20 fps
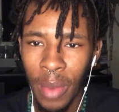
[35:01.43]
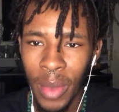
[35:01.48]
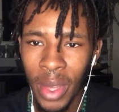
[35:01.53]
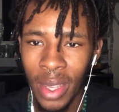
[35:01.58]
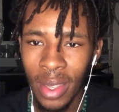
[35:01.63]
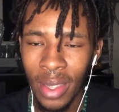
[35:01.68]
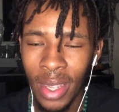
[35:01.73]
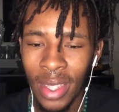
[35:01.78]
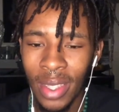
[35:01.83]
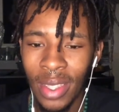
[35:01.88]
make
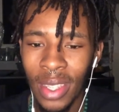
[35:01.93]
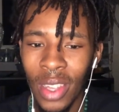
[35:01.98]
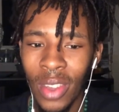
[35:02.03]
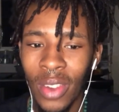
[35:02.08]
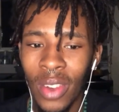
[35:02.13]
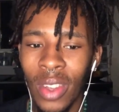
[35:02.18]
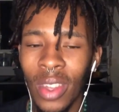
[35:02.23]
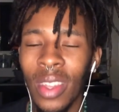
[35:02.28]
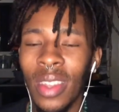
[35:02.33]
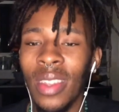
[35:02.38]
sense?
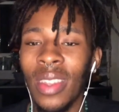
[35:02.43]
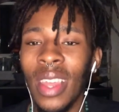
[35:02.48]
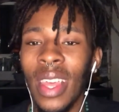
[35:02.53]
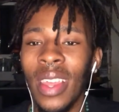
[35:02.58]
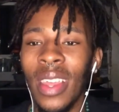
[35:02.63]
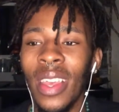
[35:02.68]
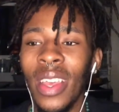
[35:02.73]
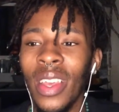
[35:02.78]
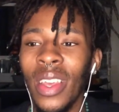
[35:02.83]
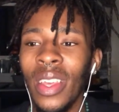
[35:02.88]
That
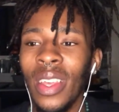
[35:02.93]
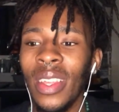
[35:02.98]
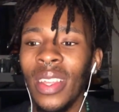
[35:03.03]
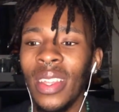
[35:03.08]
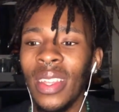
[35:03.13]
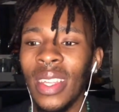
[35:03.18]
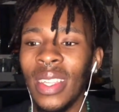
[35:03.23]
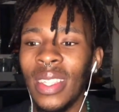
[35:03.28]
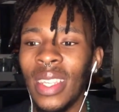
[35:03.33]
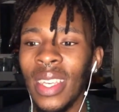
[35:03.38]

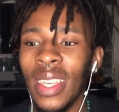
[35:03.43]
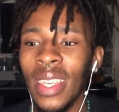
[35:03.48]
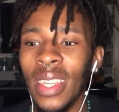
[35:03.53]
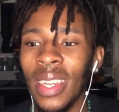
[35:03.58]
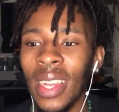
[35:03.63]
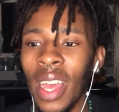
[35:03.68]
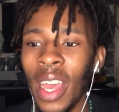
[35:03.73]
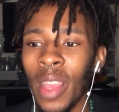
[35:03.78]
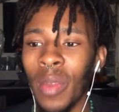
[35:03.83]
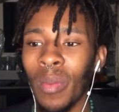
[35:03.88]
they're saying,
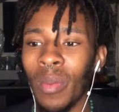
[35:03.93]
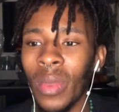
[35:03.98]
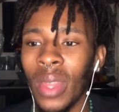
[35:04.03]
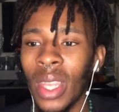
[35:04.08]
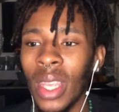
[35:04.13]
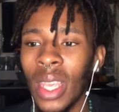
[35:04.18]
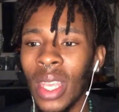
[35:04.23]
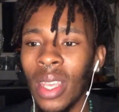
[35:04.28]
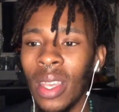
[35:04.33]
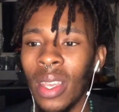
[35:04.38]
like,
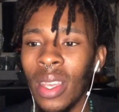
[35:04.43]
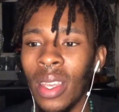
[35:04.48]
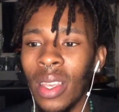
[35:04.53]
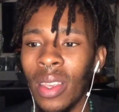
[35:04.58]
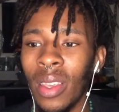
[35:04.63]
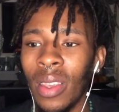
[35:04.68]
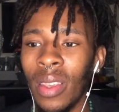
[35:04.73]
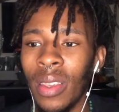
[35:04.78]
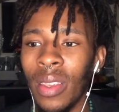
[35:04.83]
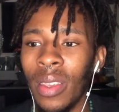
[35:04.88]

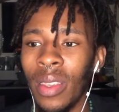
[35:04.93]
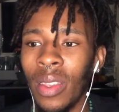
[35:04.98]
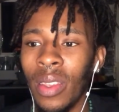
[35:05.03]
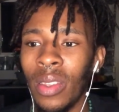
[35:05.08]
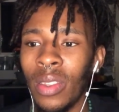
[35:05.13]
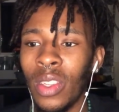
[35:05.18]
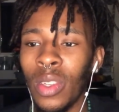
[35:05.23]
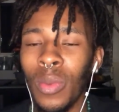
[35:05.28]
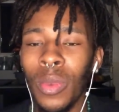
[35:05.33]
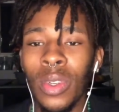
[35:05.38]

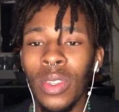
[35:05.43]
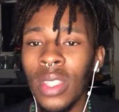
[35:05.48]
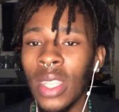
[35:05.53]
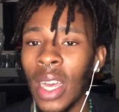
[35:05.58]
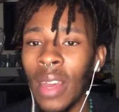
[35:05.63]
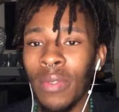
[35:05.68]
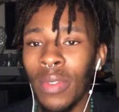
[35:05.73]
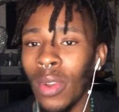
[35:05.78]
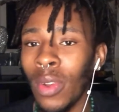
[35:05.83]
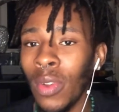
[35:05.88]
someone doesn't
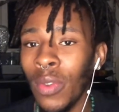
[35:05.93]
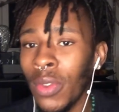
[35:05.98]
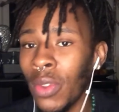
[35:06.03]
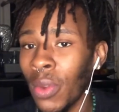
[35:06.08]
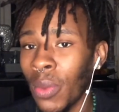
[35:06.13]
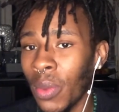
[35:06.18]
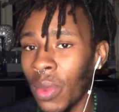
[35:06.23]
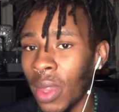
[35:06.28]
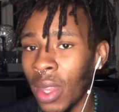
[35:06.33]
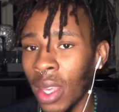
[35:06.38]
have to love
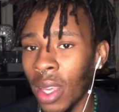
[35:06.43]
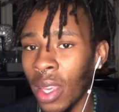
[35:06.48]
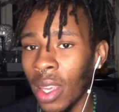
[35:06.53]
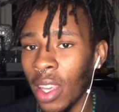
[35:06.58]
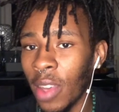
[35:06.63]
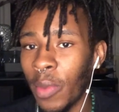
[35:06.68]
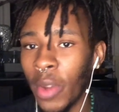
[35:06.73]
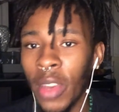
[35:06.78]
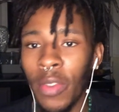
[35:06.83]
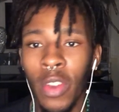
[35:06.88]
something,
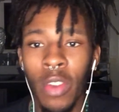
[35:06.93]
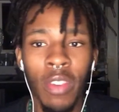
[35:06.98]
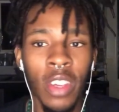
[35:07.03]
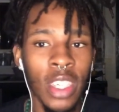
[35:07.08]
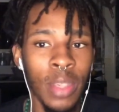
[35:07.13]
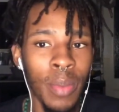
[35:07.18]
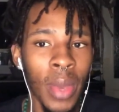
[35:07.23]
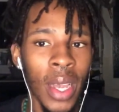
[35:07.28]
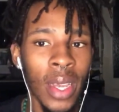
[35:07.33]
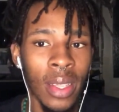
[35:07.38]
but if you
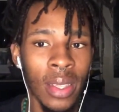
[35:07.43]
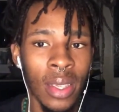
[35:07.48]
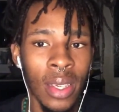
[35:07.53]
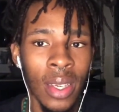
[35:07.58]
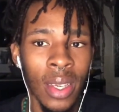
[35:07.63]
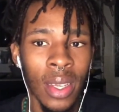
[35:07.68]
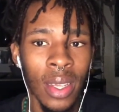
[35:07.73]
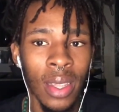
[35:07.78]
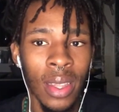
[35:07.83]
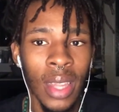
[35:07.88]
respect
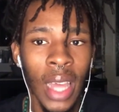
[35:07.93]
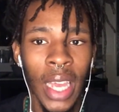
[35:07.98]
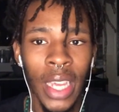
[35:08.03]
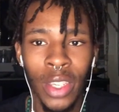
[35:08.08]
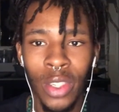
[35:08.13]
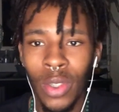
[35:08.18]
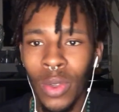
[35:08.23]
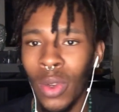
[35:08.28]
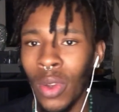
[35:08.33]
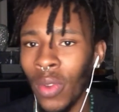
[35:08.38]
it, that is
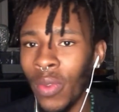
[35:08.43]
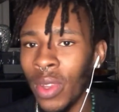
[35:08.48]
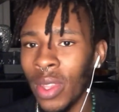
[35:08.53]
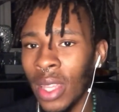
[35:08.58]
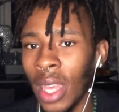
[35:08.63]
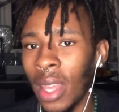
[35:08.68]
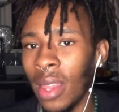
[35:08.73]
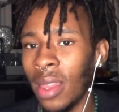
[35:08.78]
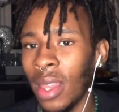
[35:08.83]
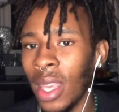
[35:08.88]
you loving
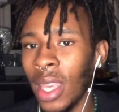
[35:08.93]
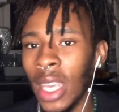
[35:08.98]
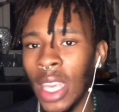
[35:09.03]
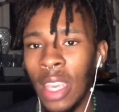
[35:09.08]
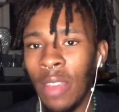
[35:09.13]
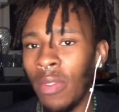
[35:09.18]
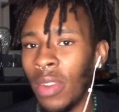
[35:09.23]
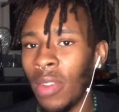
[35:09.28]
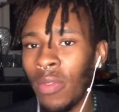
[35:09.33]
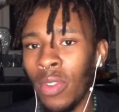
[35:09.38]
that thing,
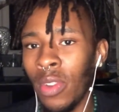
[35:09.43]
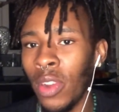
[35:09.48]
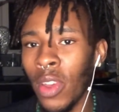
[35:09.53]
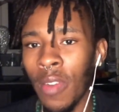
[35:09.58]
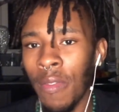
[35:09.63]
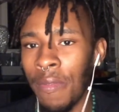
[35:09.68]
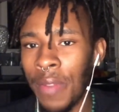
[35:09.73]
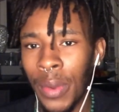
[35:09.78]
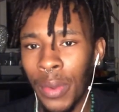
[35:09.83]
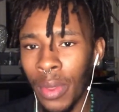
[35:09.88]
even if you don't
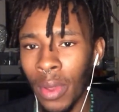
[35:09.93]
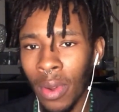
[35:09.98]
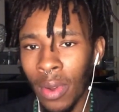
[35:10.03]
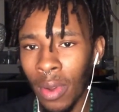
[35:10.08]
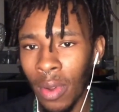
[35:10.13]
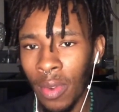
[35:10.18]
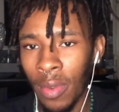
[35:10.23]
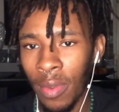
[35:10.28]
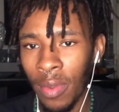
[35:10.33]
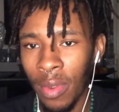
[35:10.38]
feel the
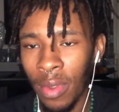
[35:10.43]
love.